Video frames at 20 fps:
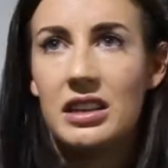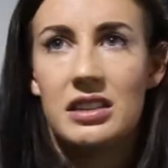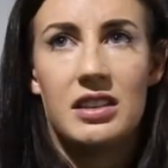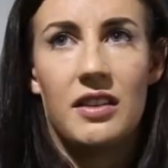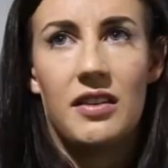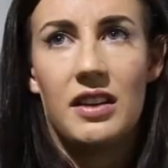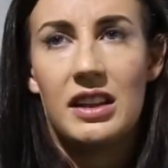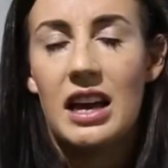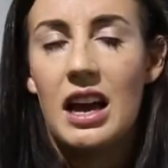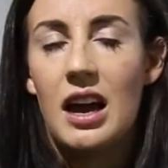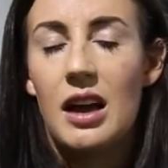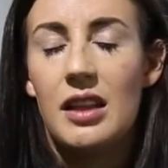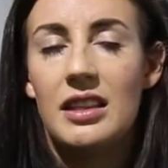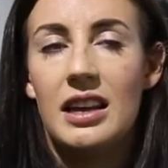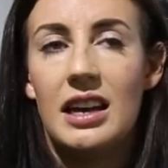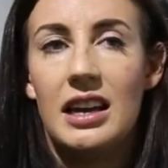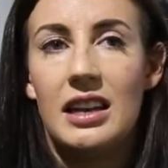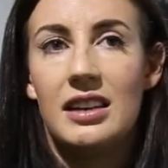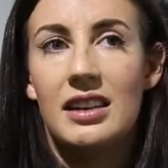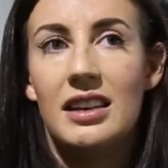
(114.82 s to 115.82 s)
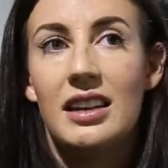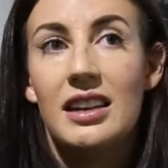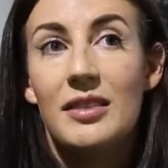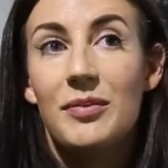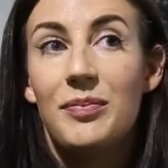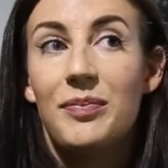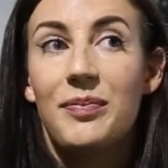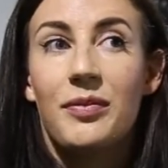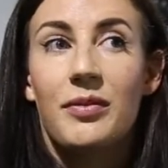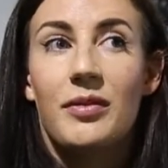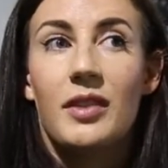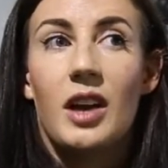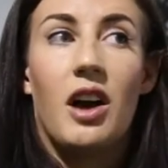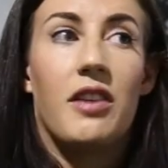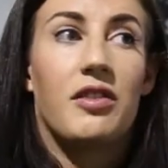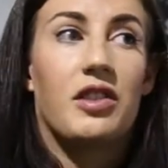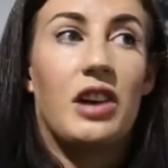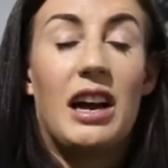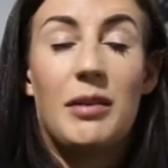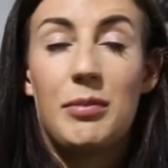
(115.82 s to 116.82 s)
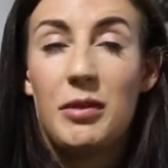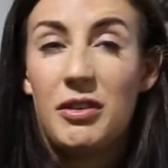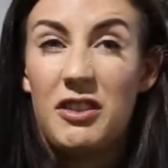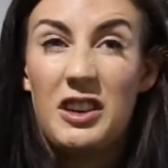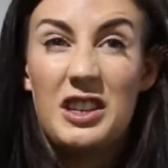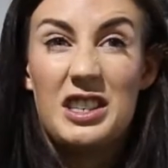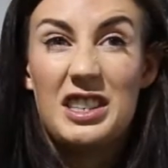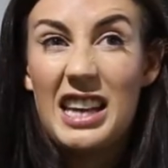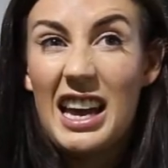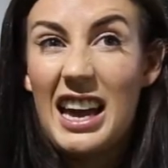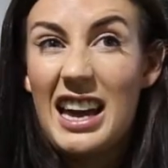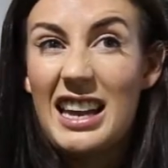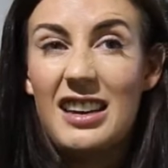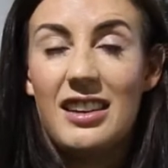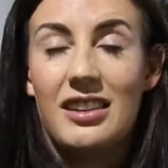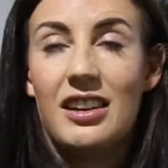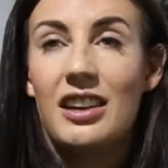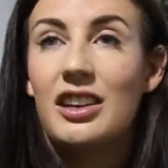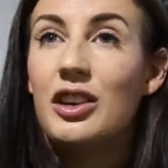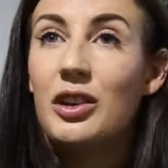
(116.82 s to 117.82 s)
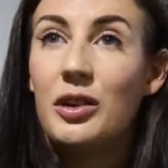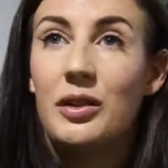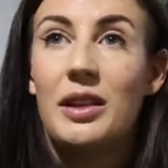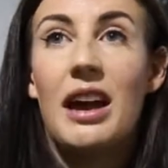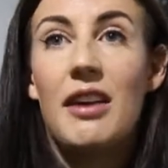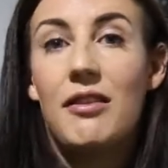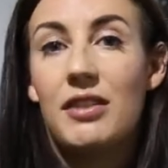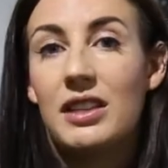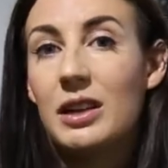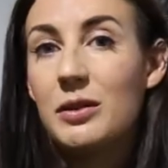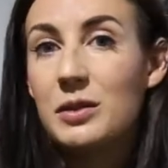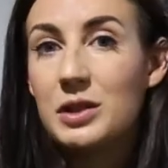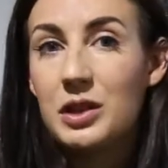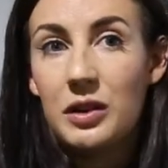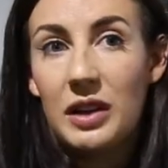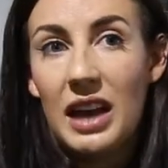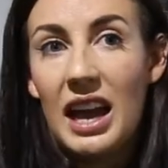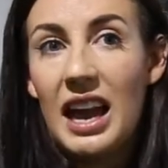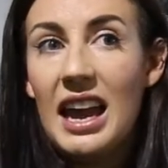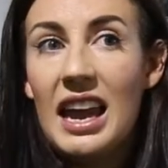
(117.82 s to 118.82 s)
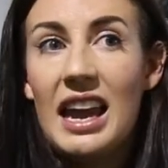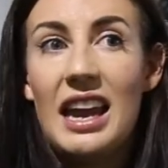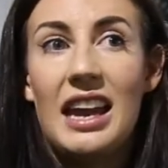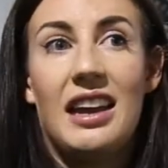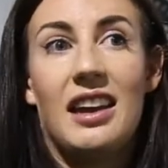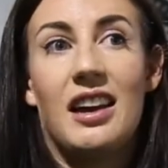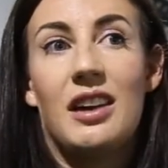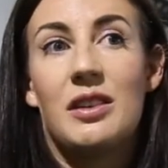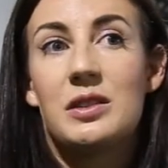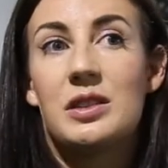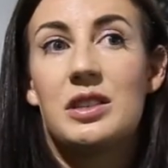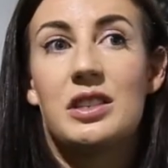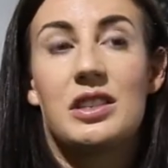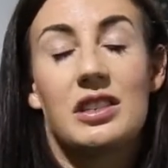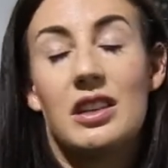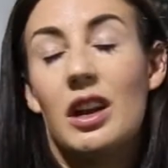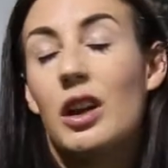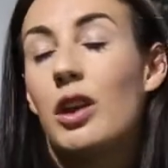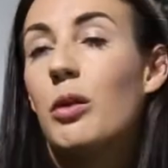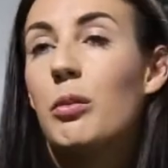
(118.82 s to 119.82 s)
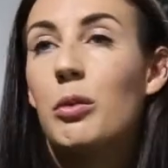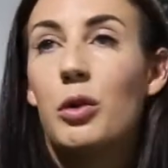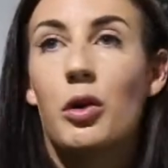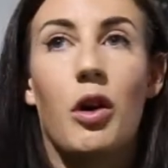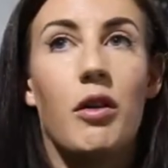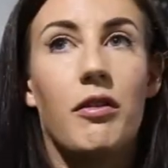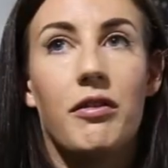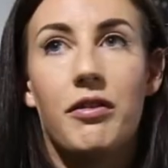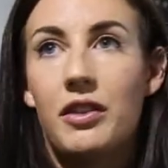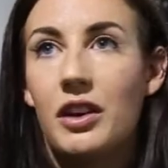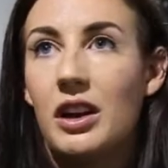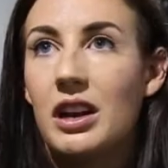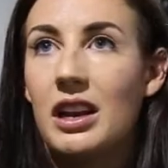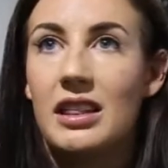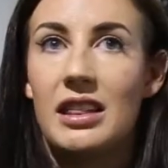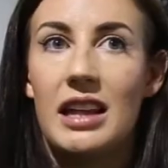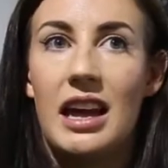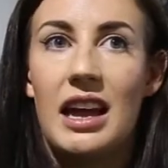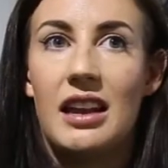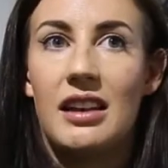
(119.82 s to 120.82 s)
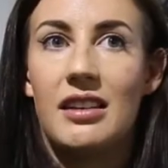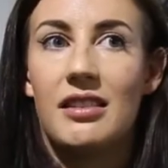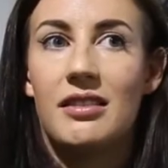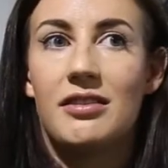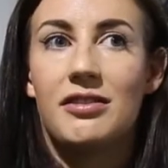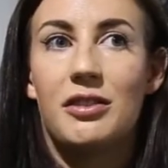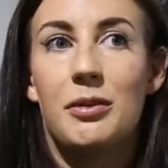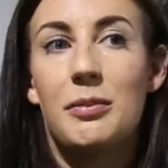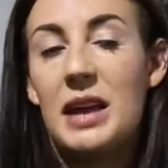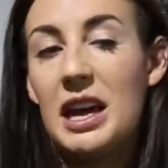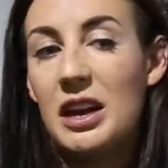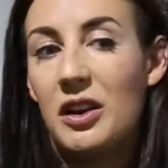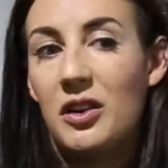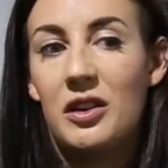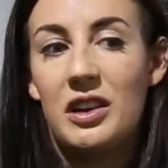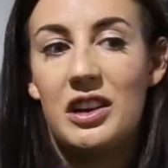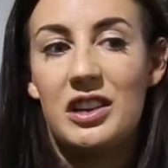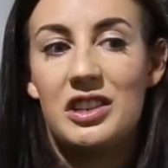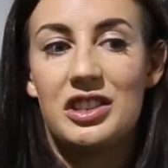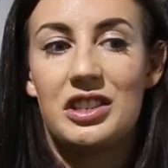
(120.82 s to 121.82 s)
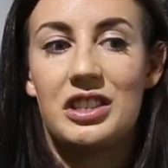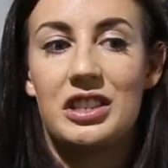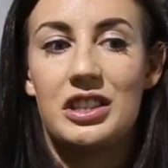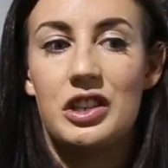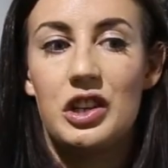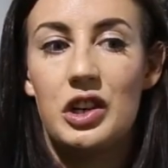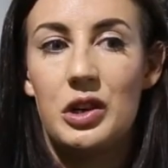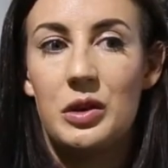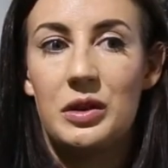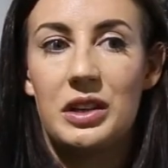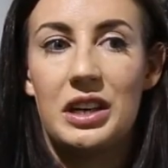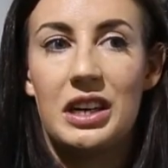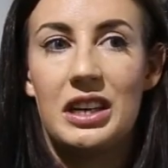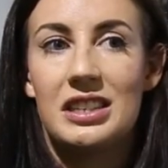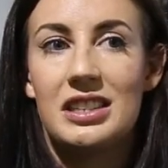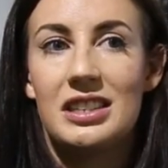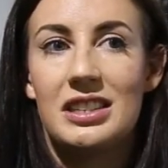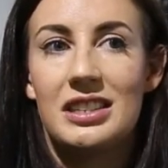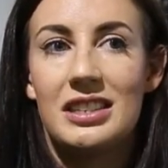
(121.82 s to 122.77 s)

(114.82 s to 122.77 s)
and stuff like that. And then after I had my first scan and I knew that everything was okay, I was a lot more confident. And then from then on, I just knew that